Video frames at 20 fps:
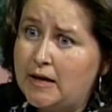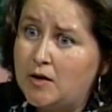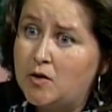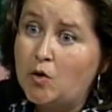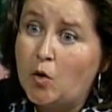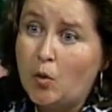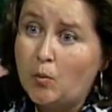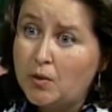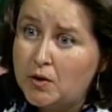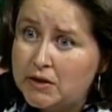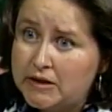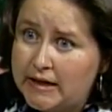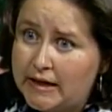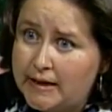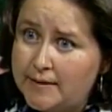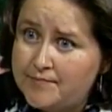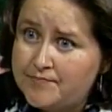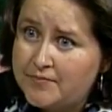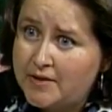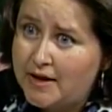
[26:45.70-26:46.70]

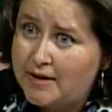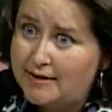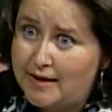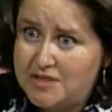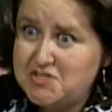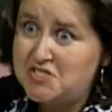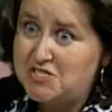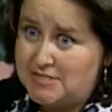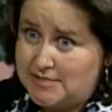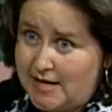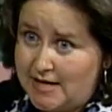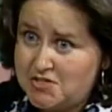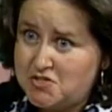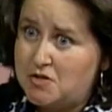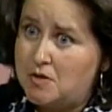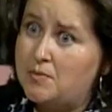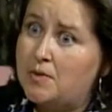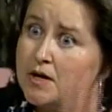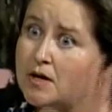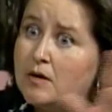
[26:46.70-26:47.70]
globally, not just
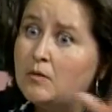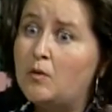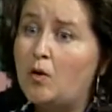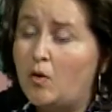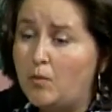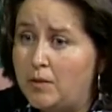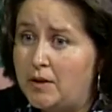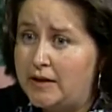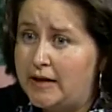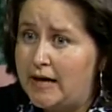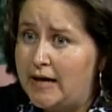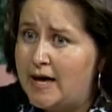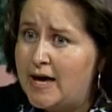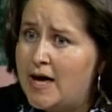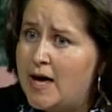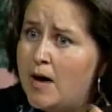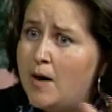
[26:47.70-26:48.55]
nationally, but globally.